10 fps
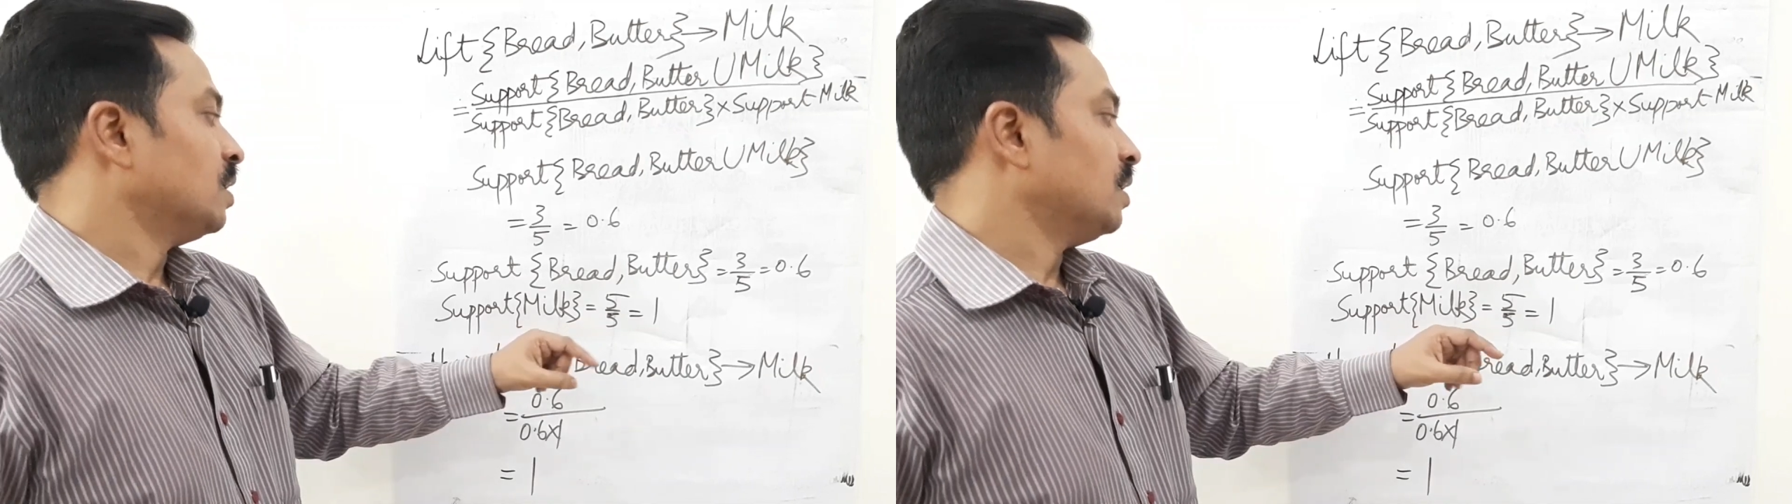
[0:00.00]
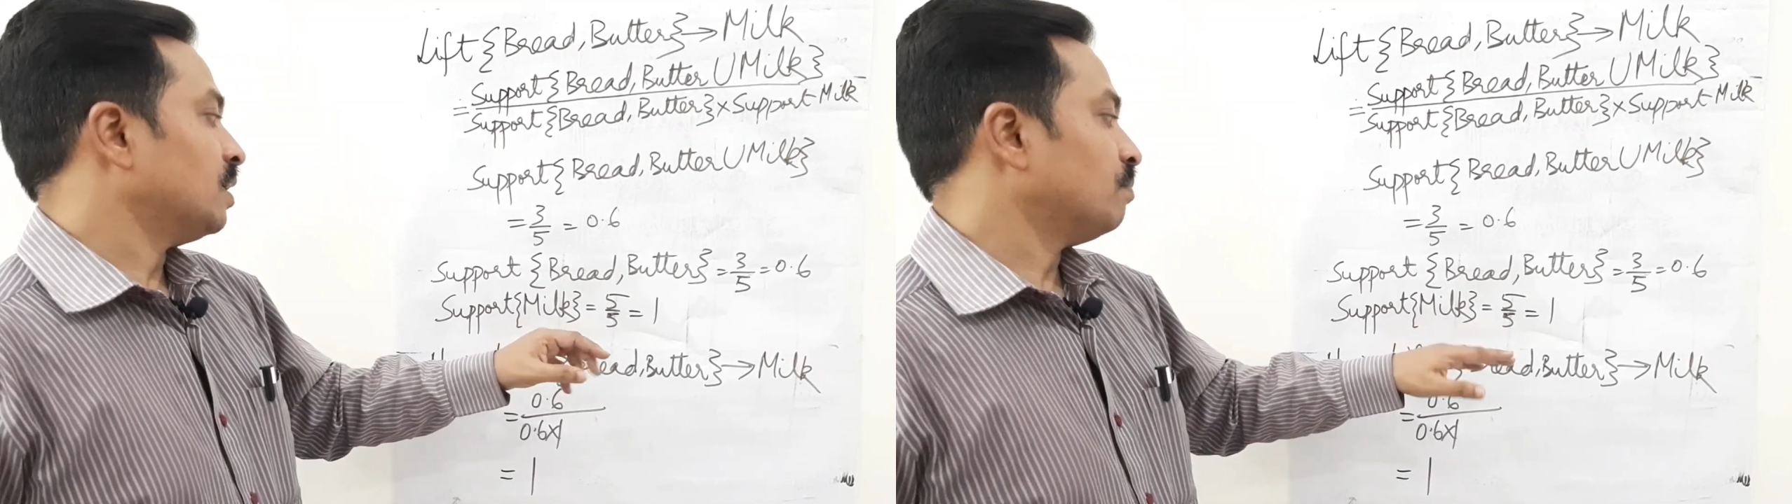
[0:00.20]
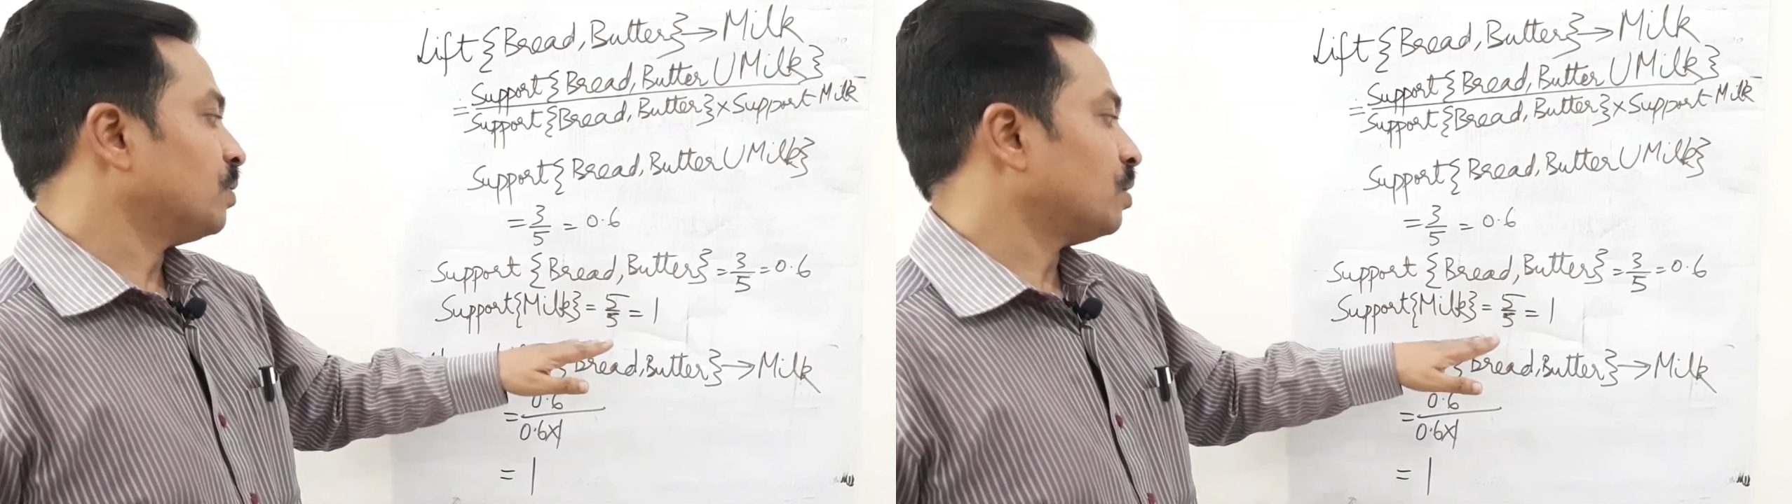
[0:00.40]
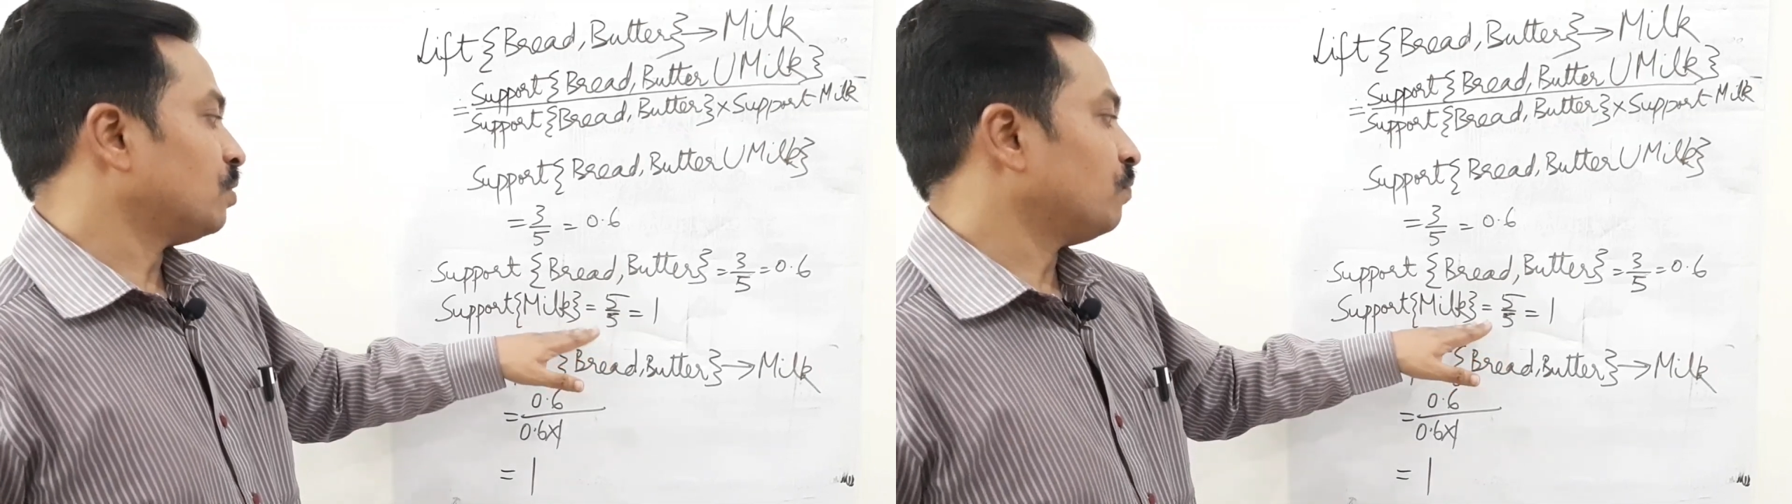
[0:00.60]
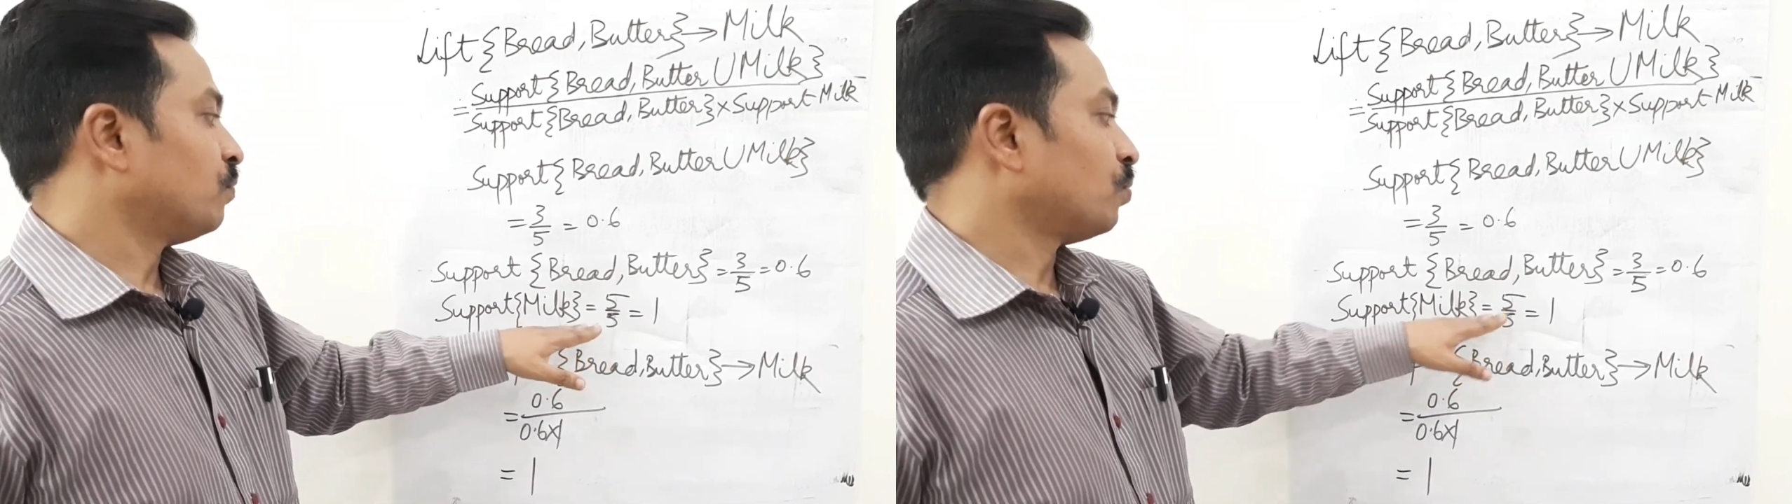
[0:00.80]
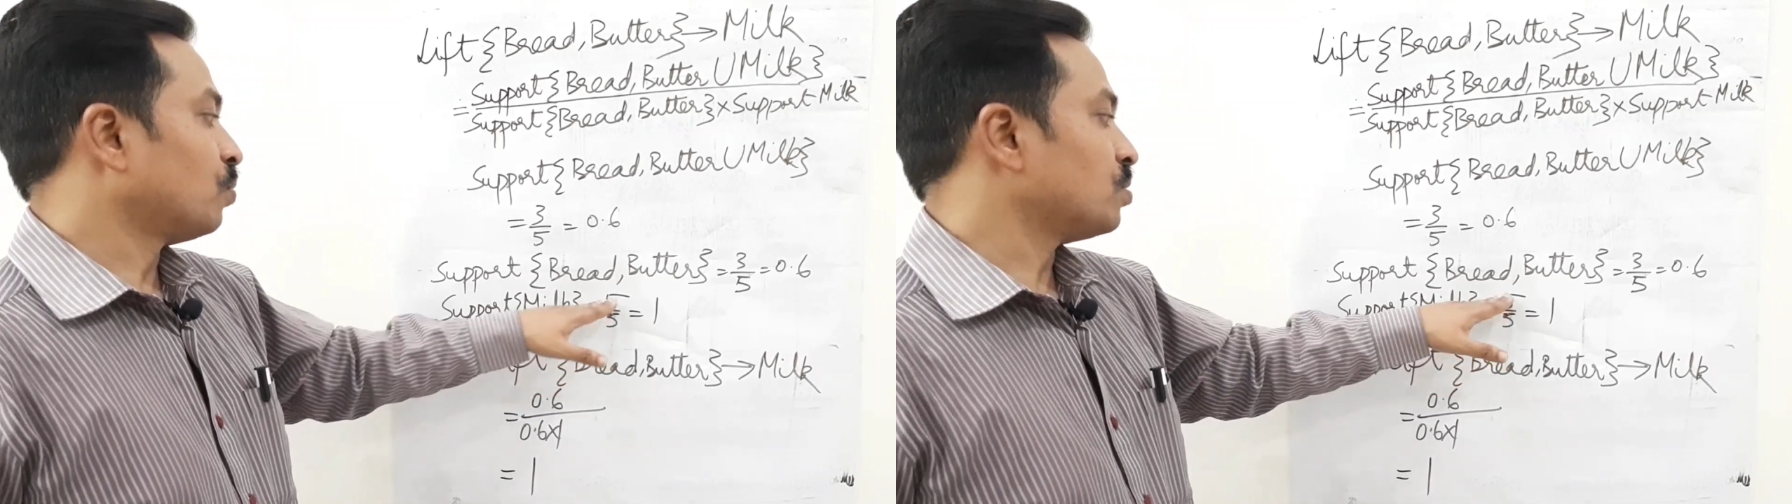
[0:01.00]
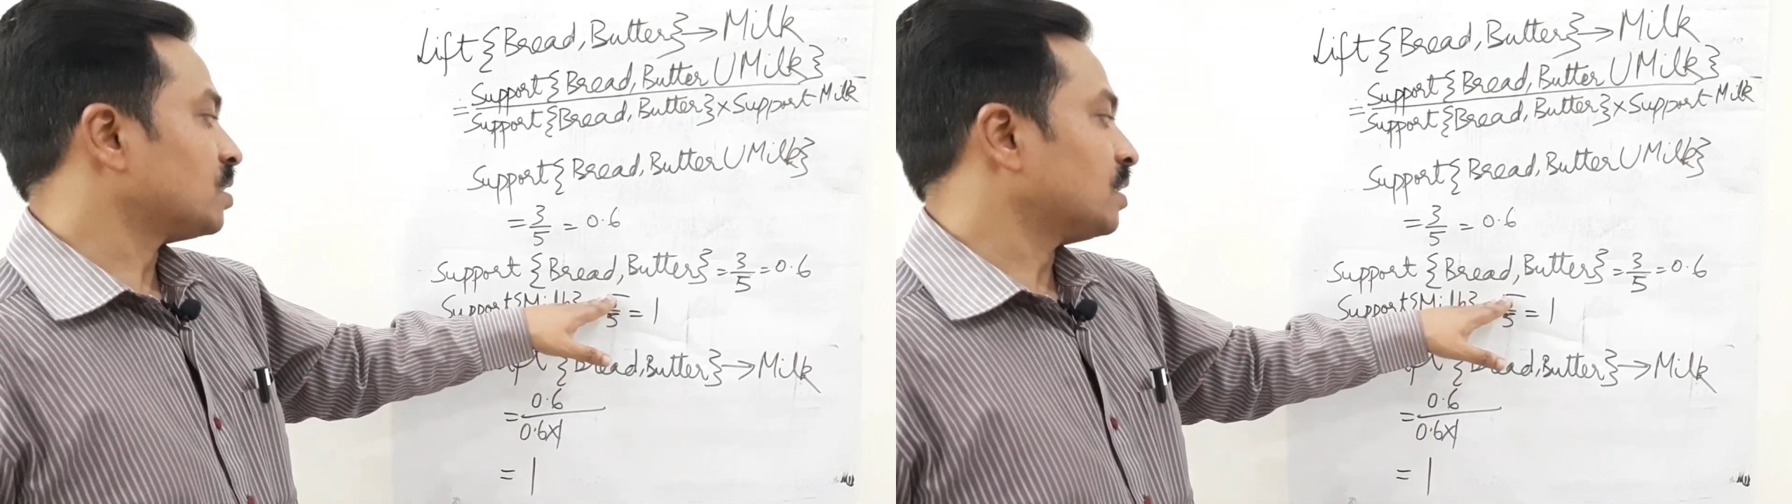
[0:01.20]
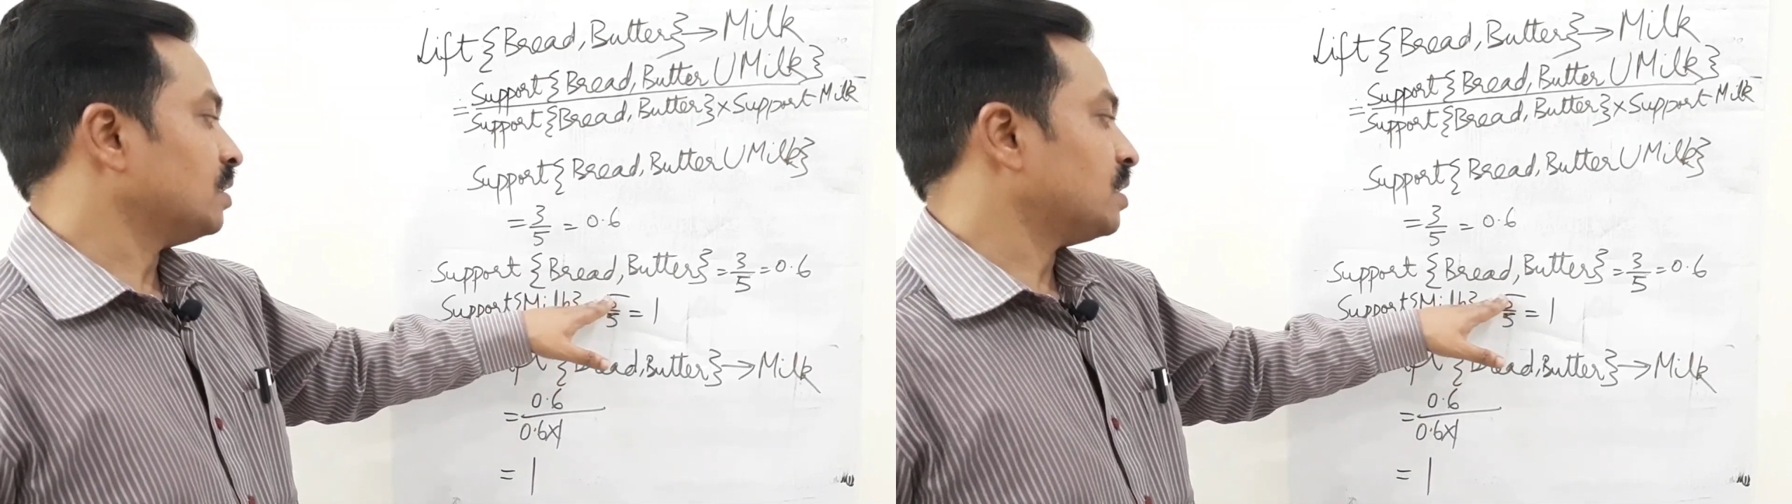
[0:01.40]
number of rows
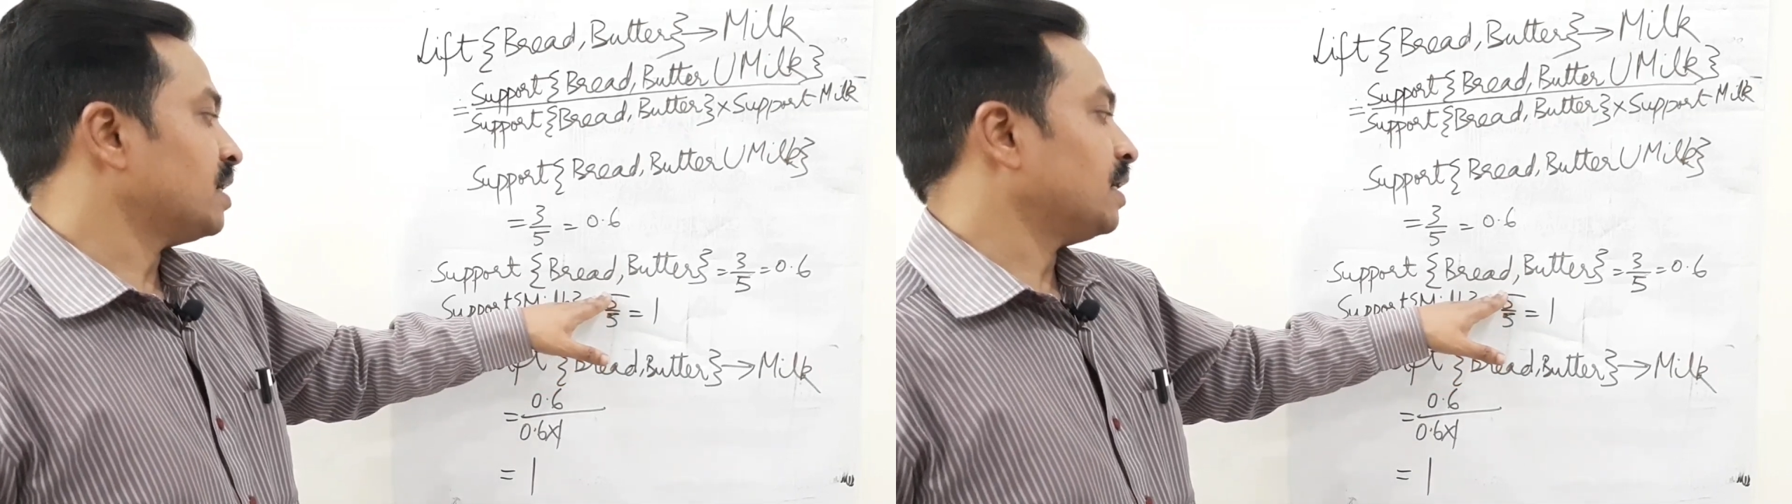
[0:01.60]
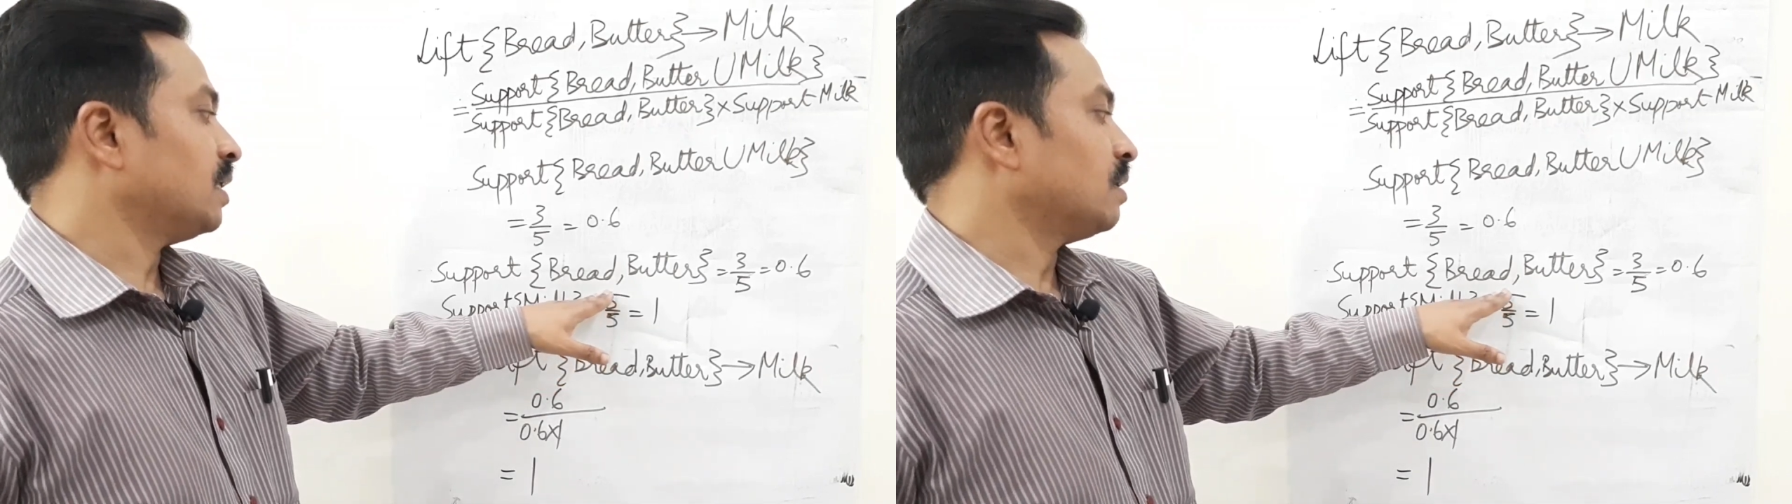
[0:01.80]
containing